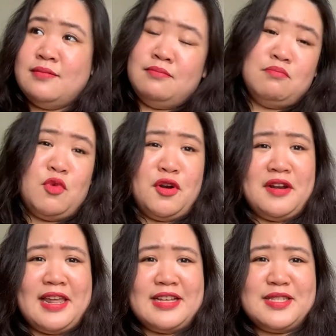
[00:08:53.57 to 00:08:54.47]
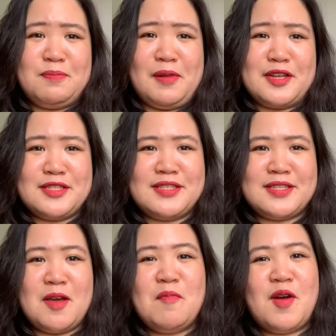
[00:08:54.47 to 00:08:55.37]
more or less, plus
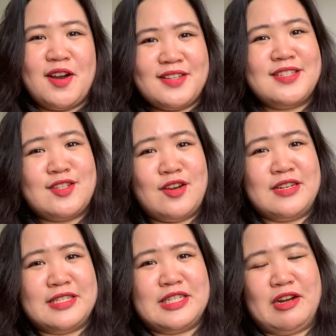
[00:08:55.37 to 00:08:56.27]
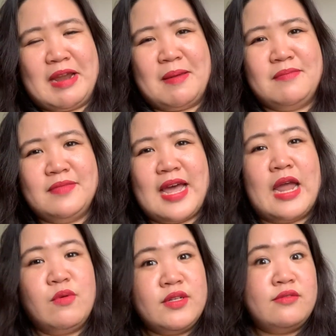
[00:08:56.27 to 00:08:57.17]
some artists on Instagram.
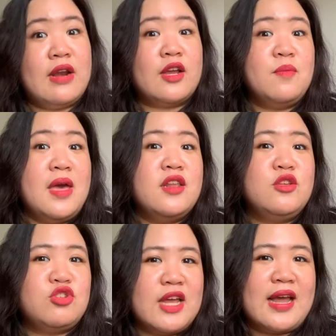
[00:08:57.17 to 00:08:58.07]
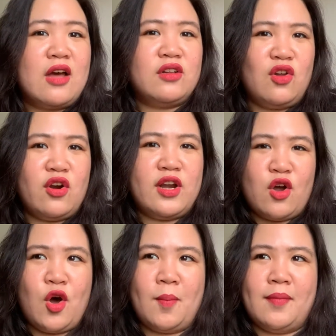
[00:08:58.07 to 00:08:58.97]
I would recommend you check out Lauren
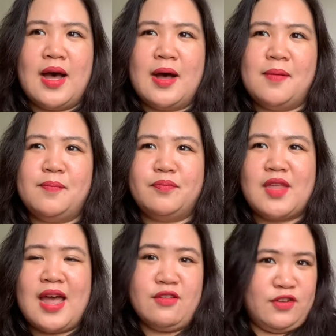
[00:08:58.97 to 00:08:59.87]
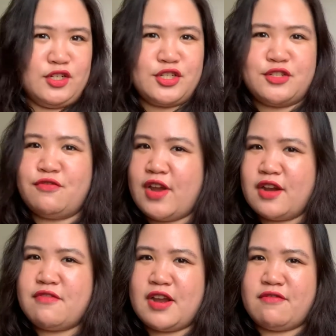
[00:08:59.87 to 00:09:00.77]
Hom. I feel she's
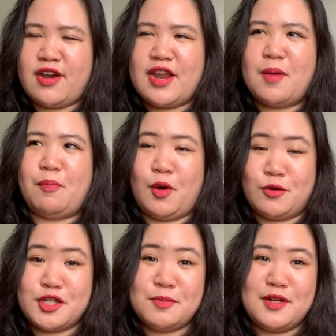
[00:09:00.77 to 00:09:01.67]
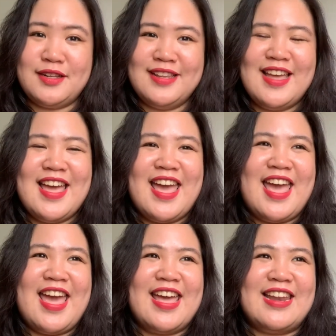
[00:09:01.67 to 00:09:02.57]
very, very, very approachable,
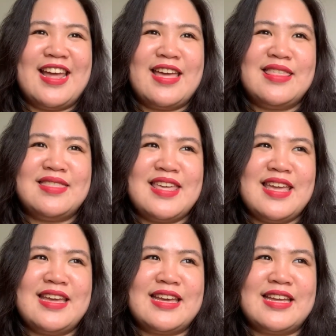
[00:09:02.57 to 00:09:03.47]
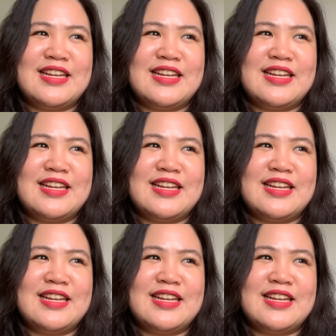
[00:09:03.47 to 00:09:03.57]
and I think